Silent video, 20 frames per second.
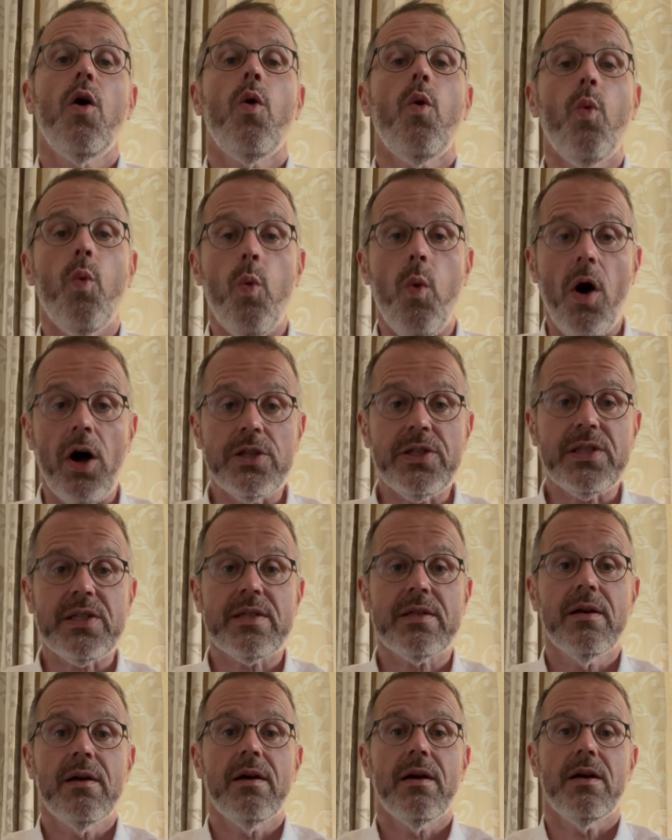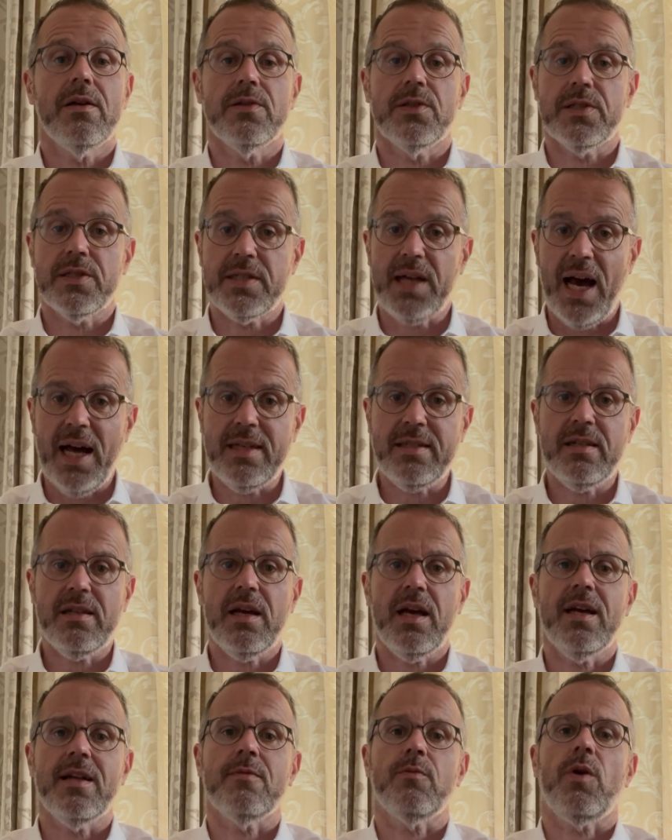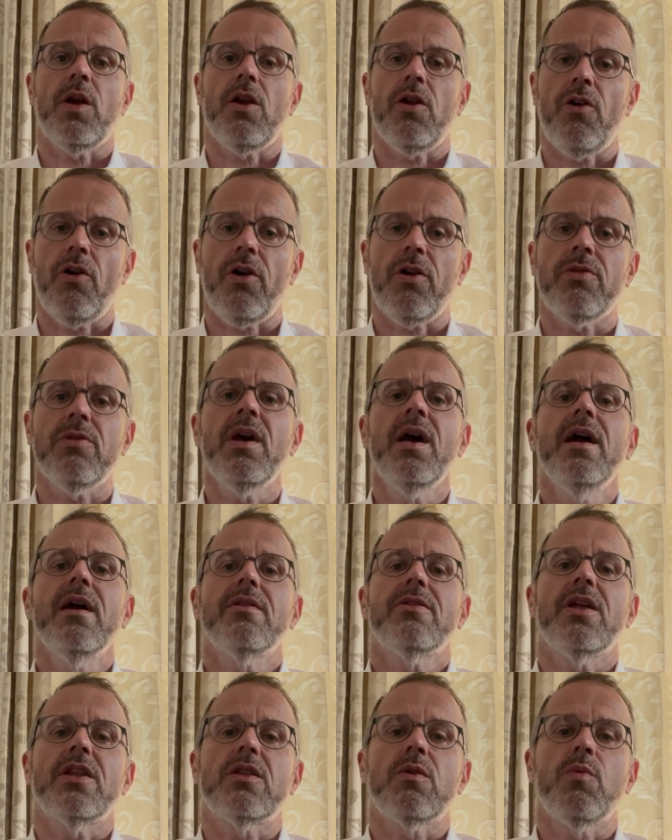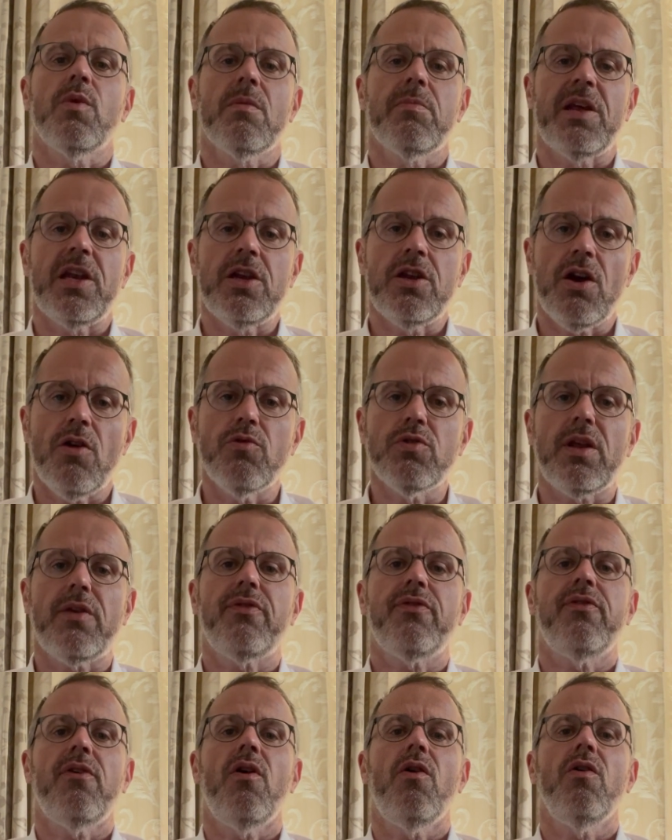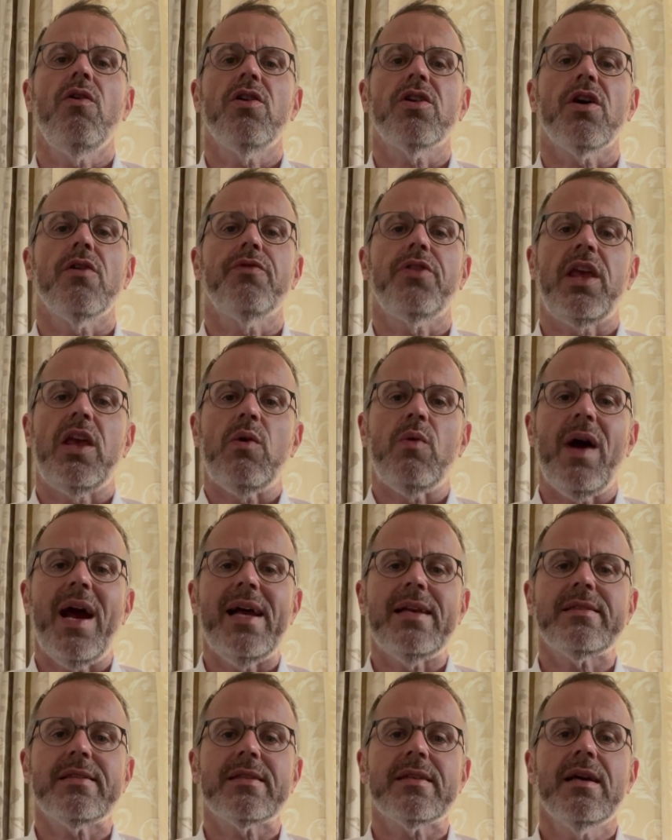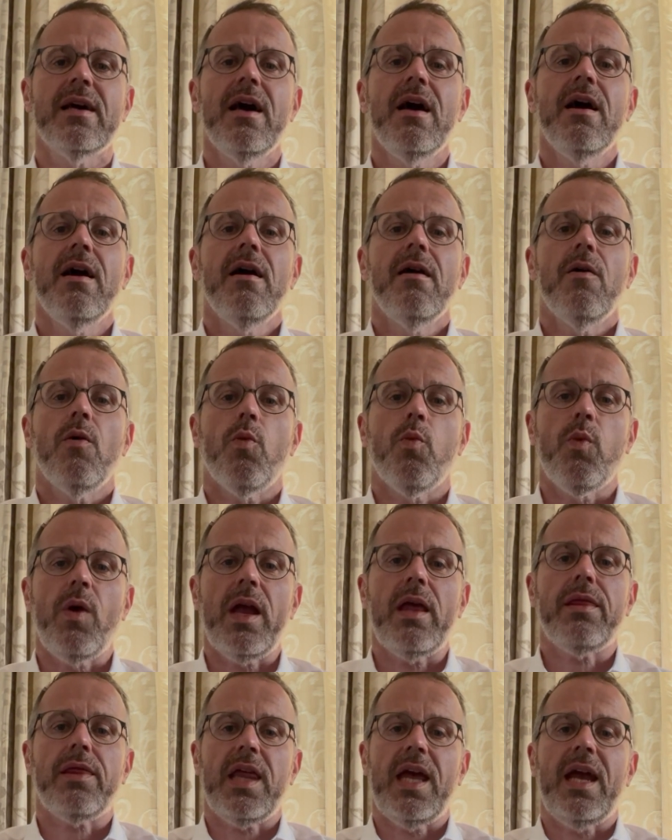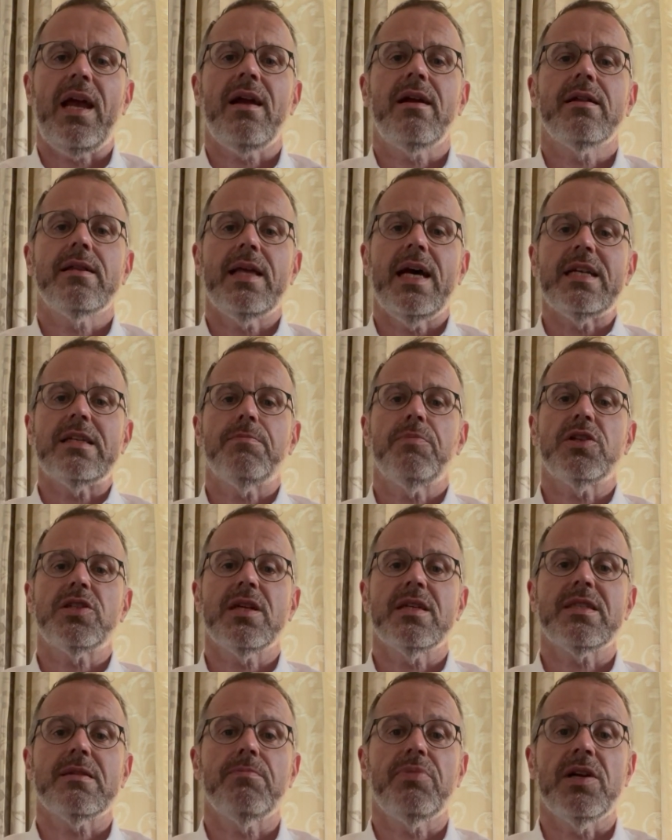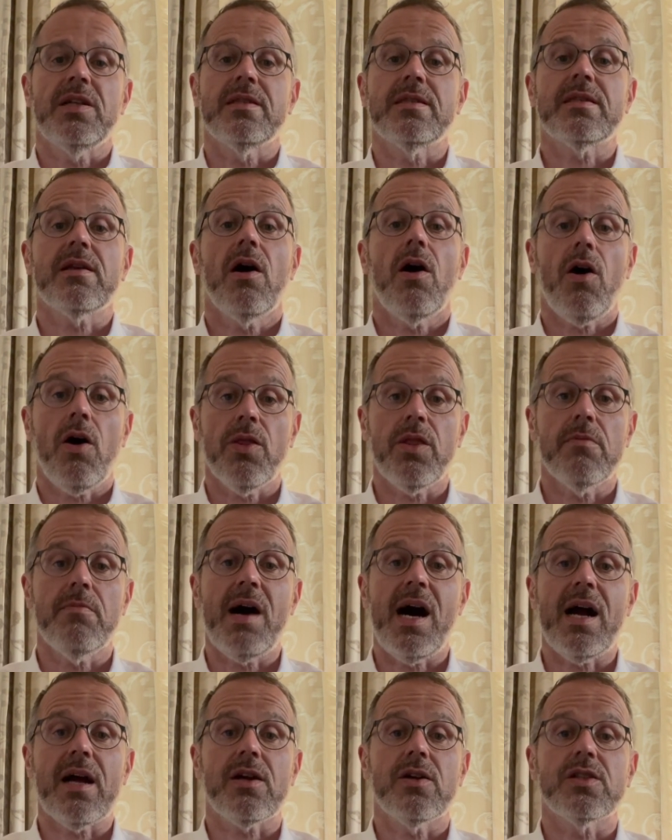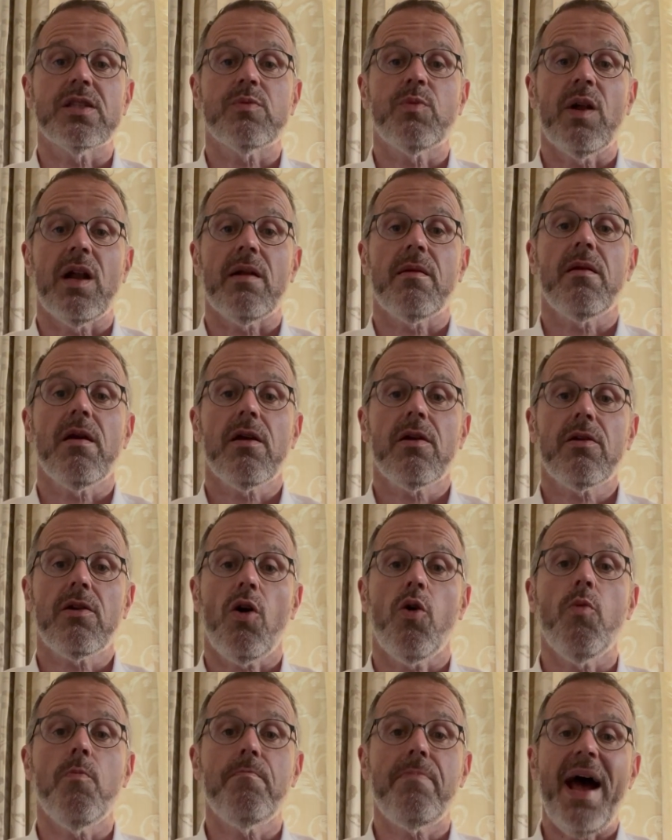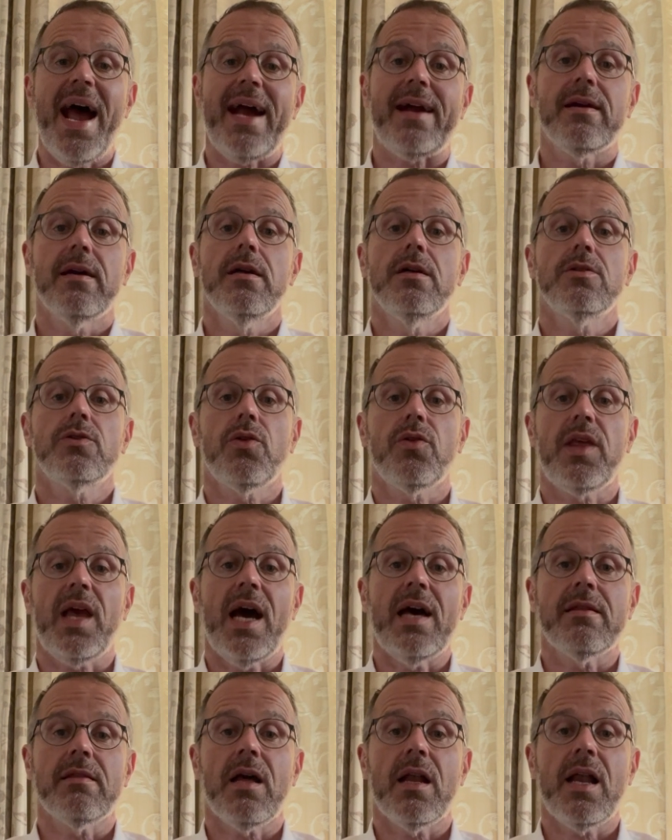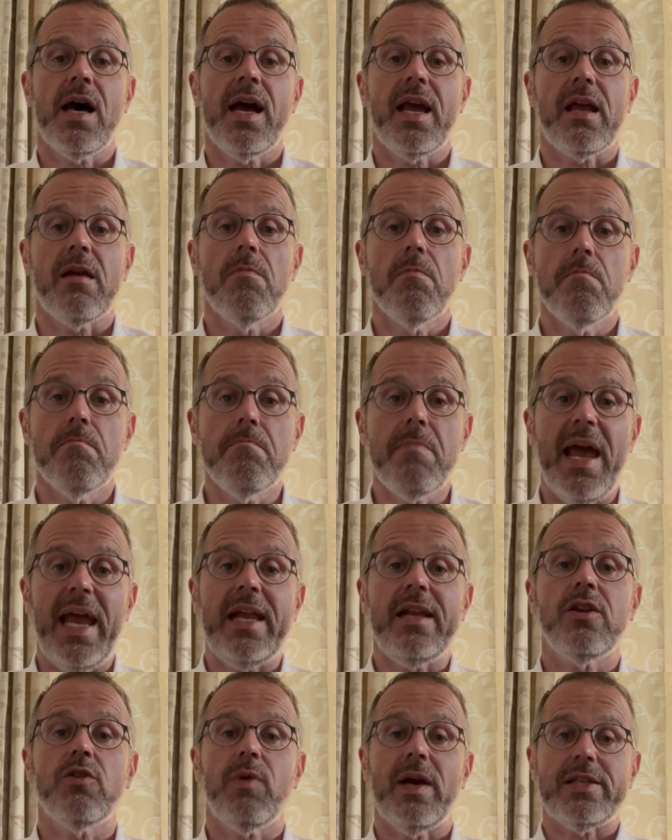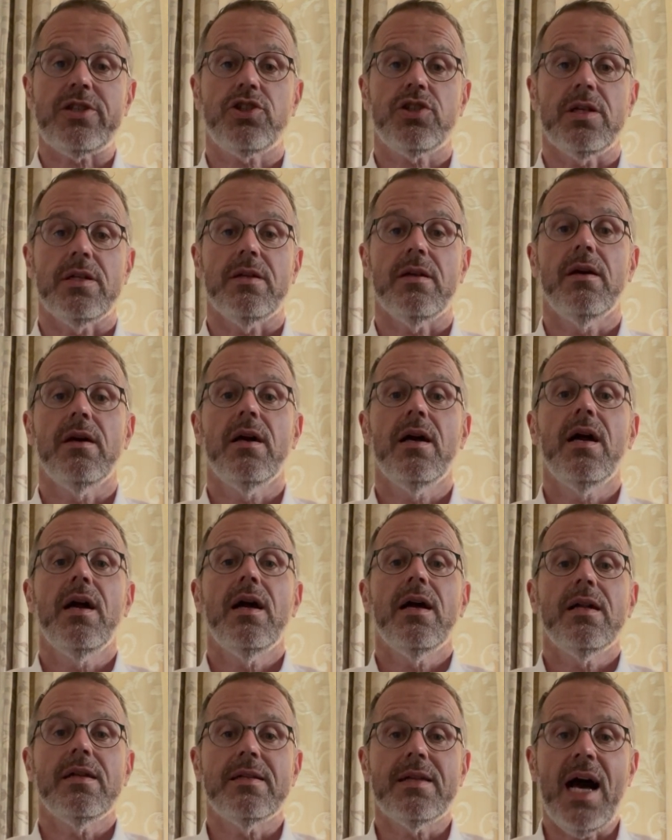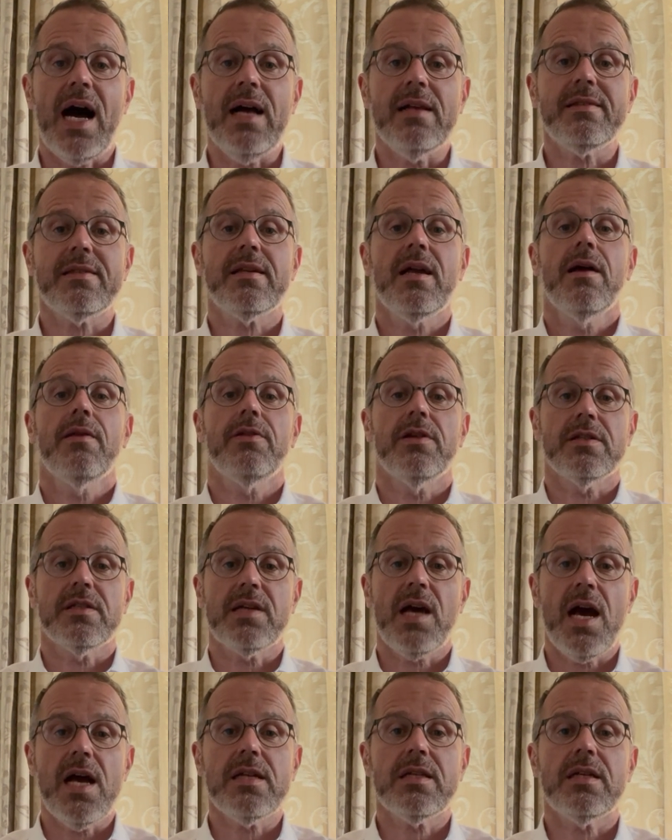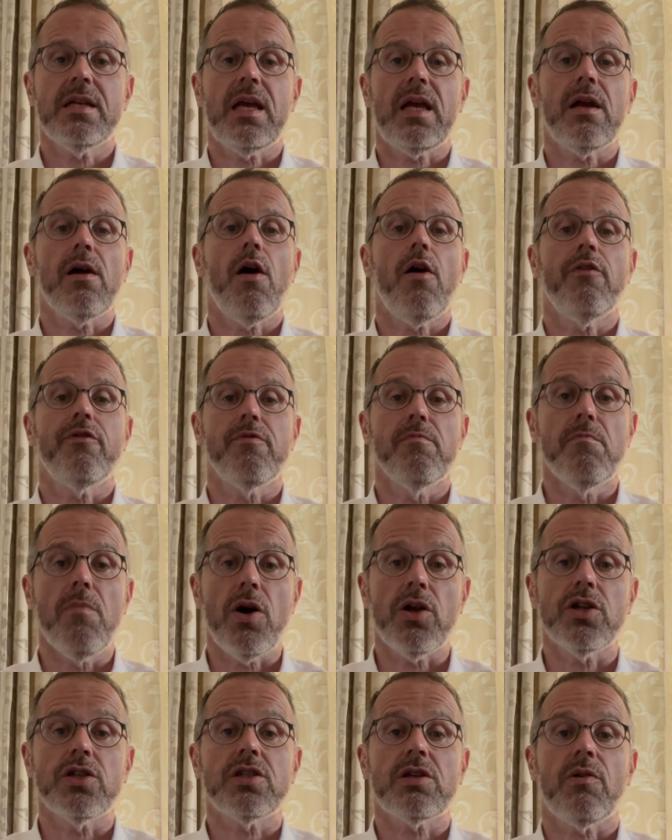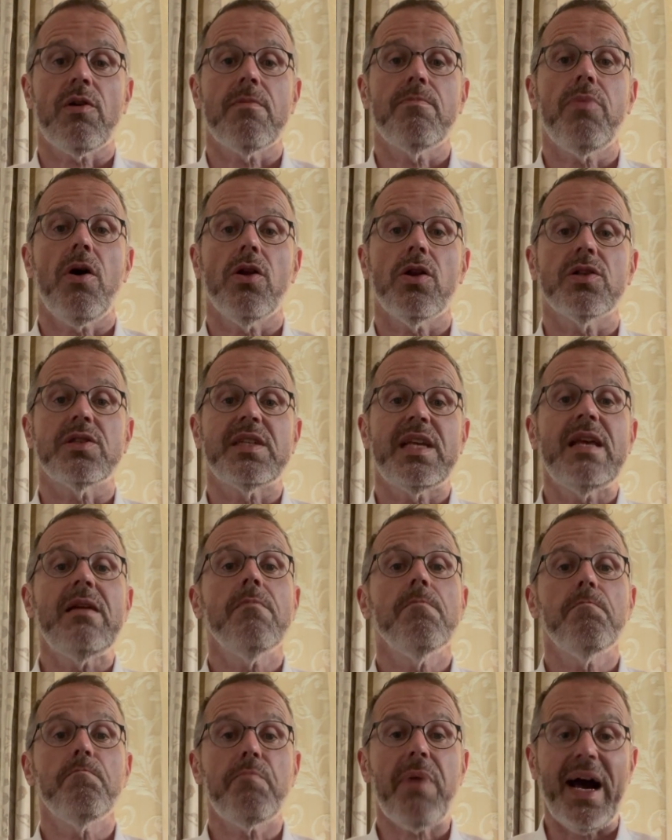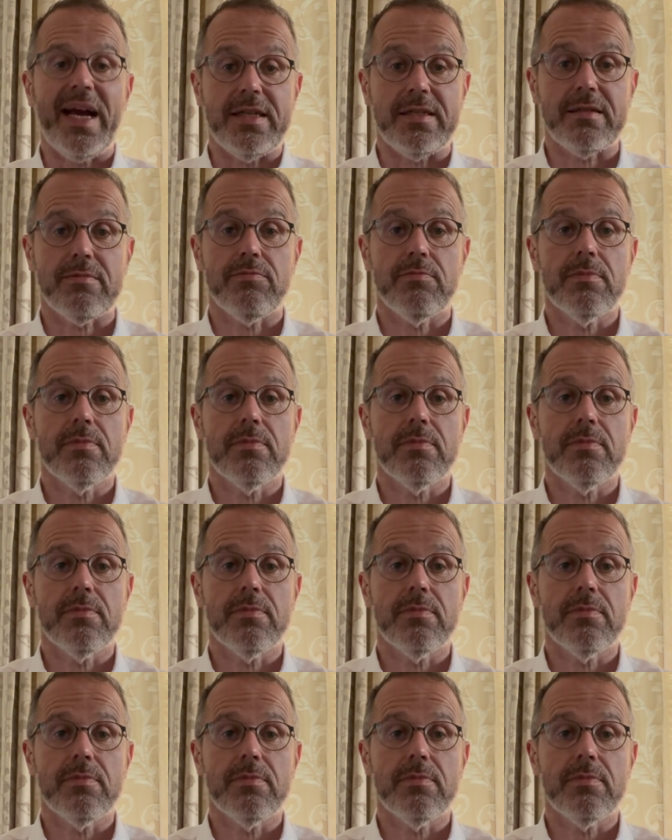Once it is done and we learn that there will be no default of the US, we think that the participants on the markets will go back to the underlying main question. Does the tightening of monetary policy bite?